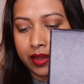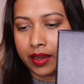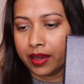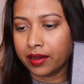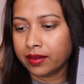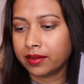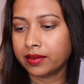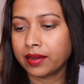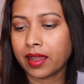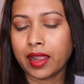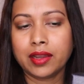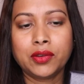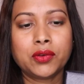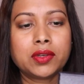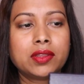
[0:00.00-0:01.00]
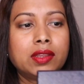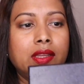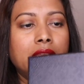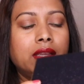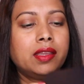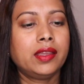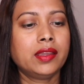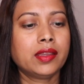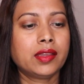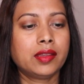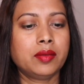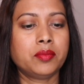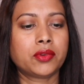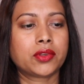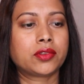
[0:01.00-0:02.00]
And I don't
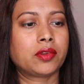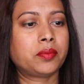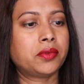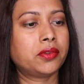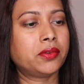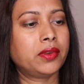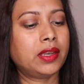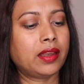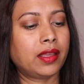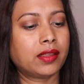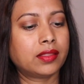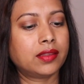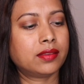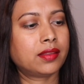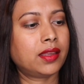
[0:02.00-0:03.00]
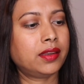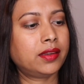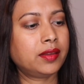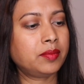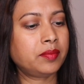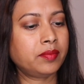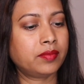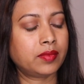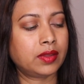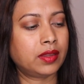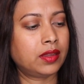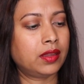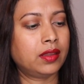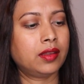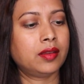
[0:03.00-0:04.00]
think most of you will like this item,
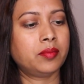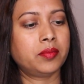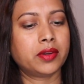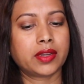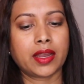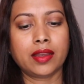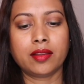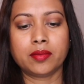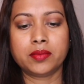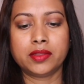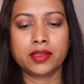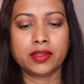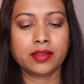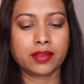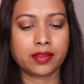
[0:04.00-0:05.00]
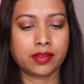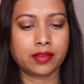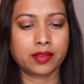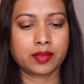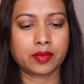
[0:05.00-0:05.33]
but I love this.